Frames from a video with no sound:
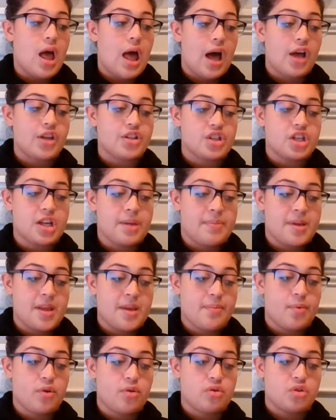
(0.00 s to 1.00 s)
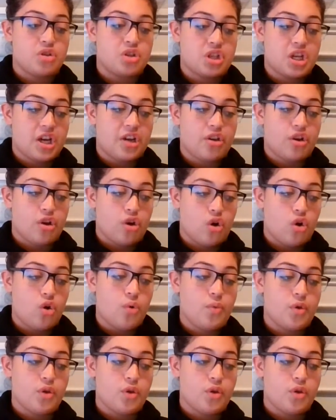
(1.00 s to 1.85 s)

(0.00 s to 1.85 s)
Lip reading: elderly people who share their home